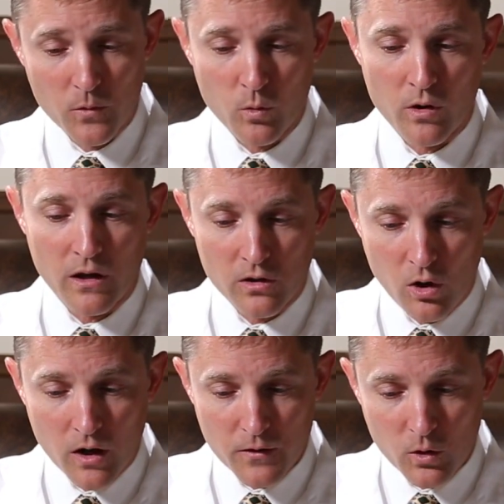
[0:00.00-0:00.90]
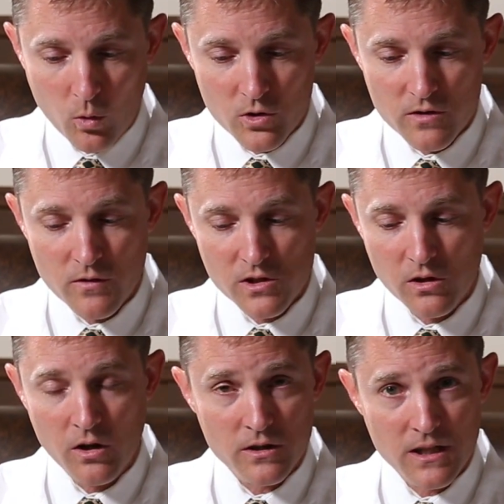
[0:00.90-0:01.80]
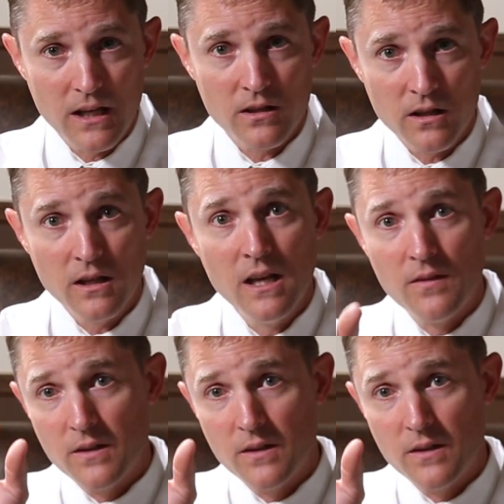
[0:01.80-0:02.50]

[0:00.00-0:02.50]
where along the course of this long tendon,